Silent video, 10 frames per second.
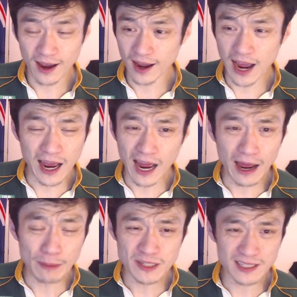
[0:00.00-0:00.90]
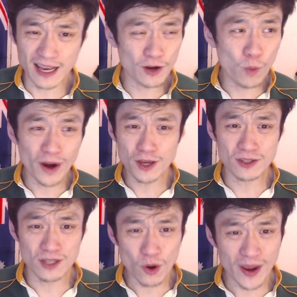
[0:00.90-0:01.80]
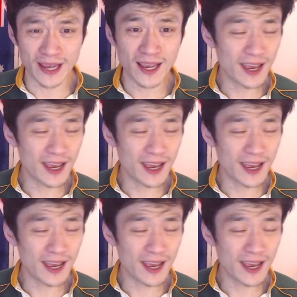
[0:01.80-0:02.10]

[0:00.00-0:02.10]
I'm just like, what are you doing?